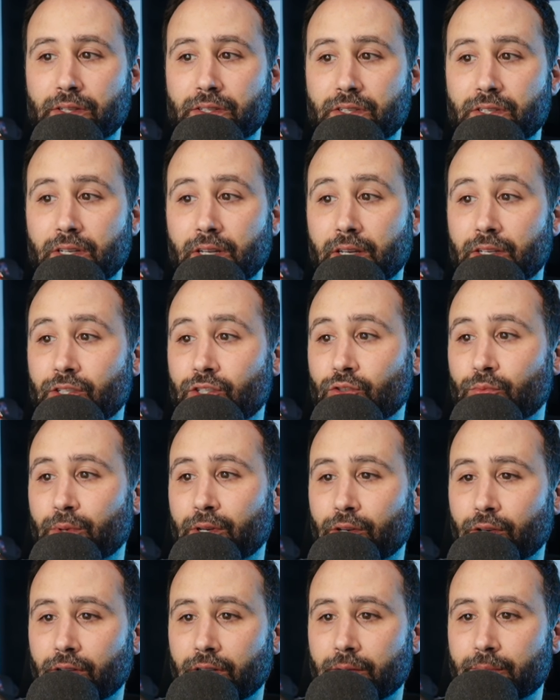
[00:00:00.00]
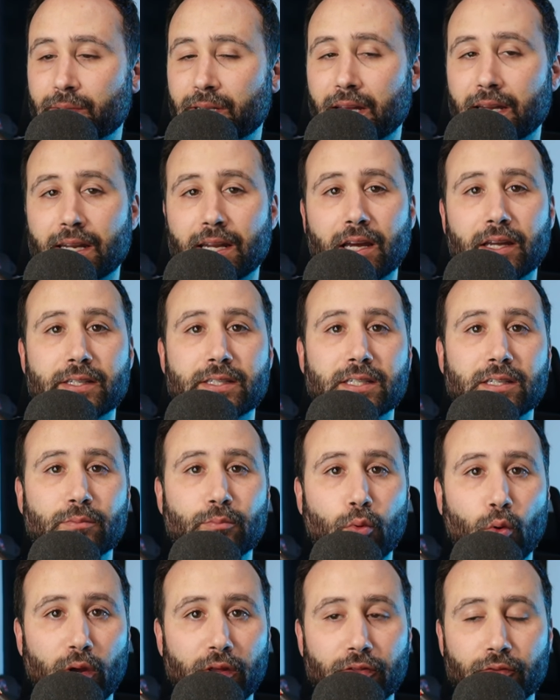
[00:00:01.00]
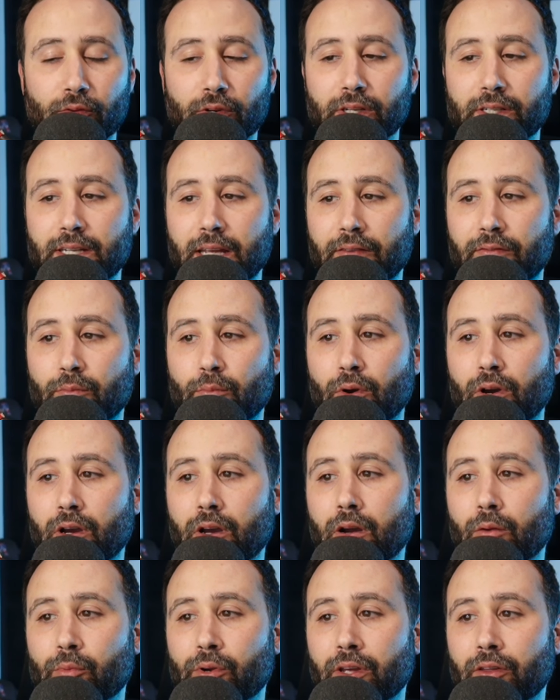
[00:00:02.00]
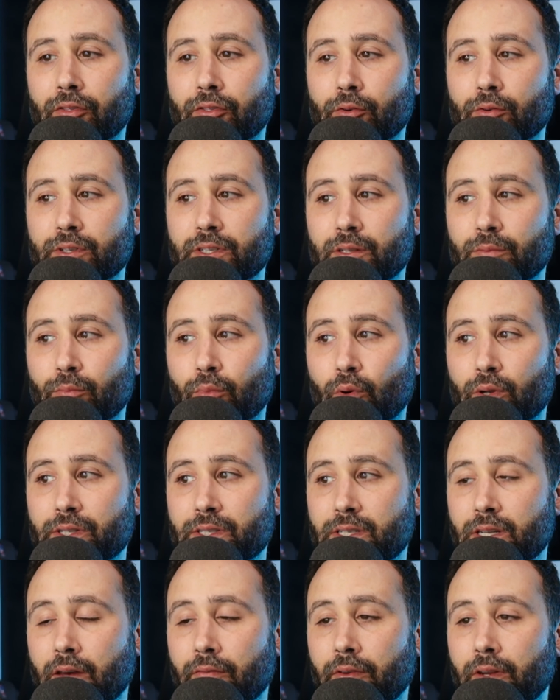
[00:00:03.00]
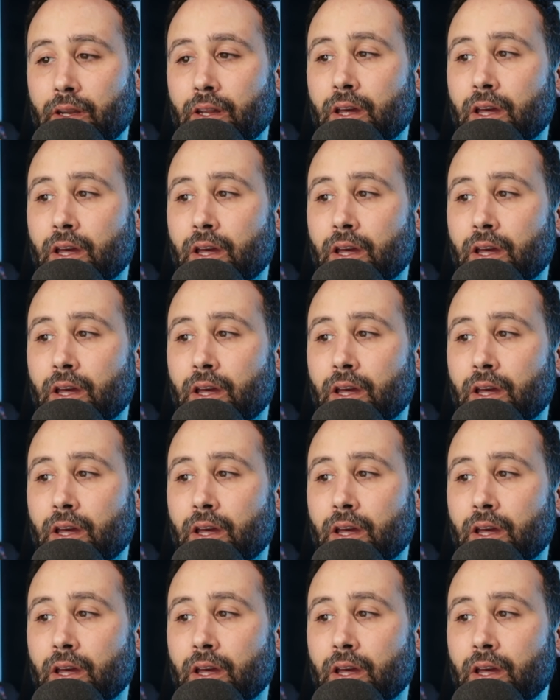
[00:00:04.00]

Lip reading: Jahmyr Gibbs had 19.3. David Montgomery had 13.7.